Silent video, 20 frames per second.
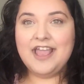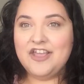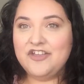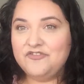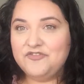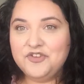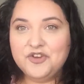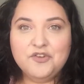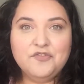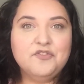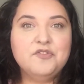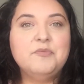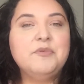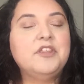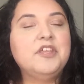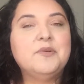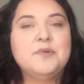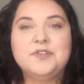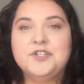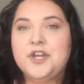If you're
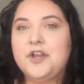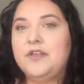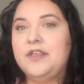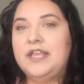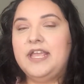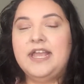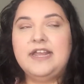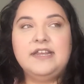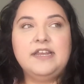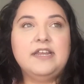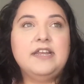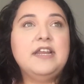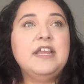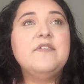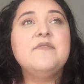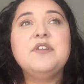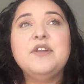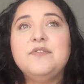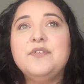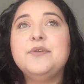familiar with Sherilyn Kenyon, and
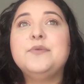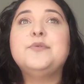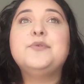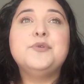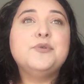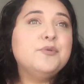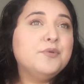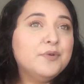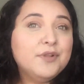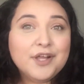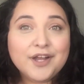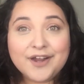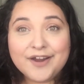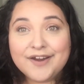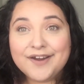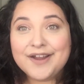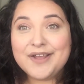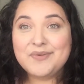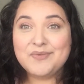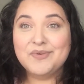even if you Google
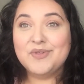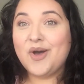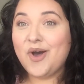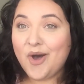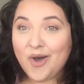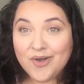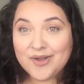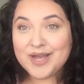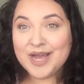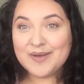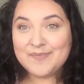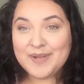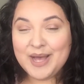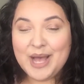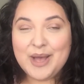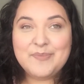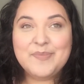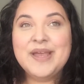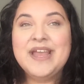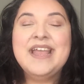her, it will all come
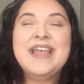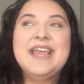up.